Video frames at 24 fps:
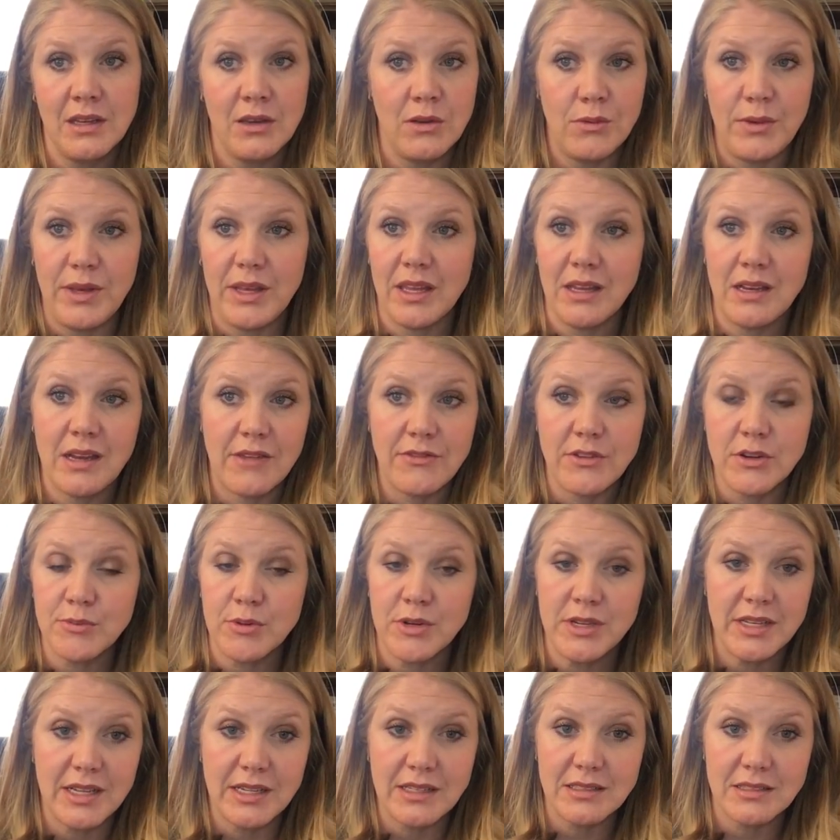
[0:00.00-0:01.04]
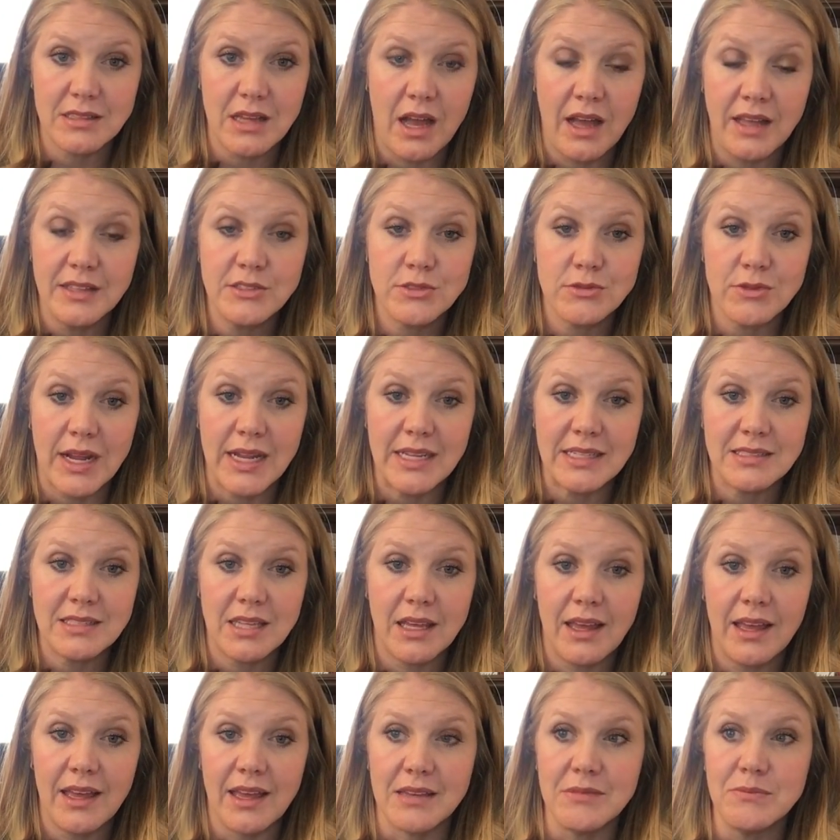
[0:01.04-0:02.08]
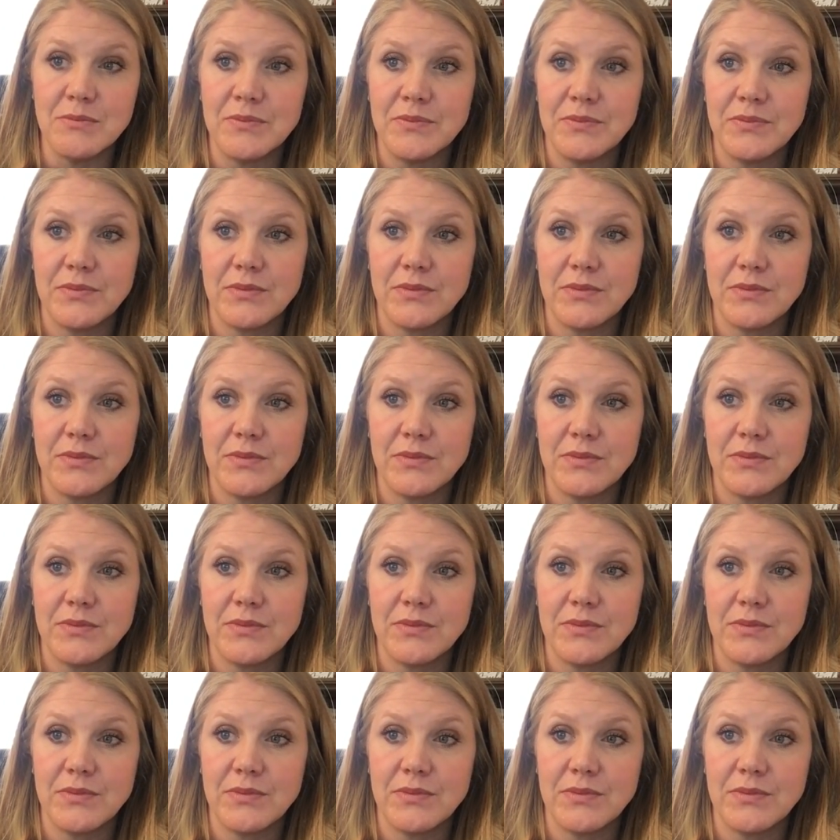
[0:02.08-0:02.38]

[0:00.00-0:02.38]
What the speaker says: We can never predict God's right time.